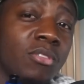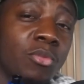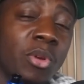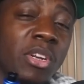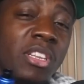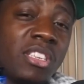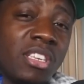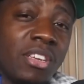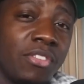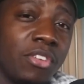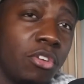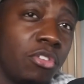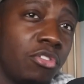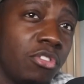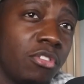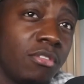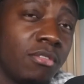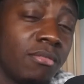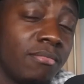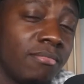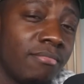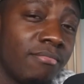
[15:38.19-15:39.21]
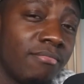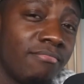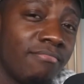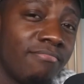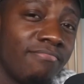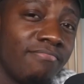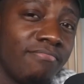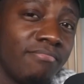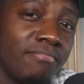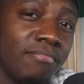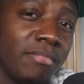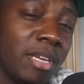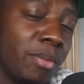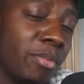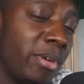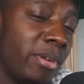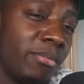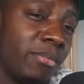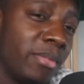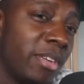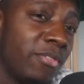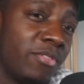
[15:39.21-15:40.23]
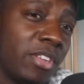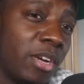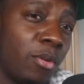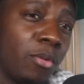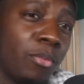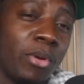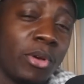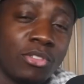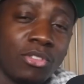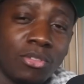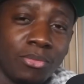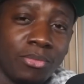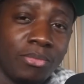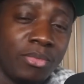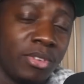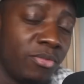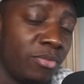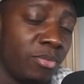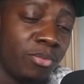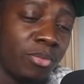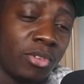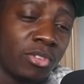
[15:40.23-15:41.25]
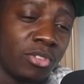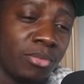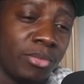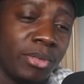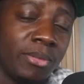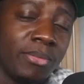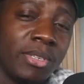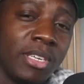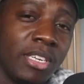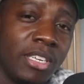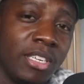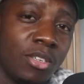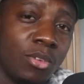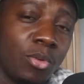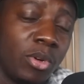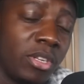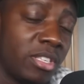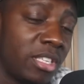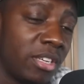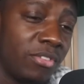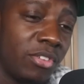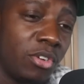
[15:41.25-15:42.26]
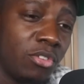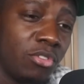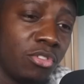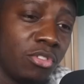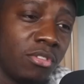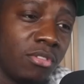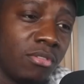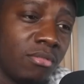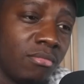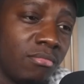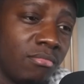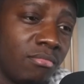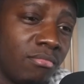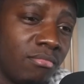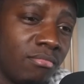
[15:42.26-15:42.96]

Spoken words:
2700s, maybe, if that were possible. If possible, 2700s.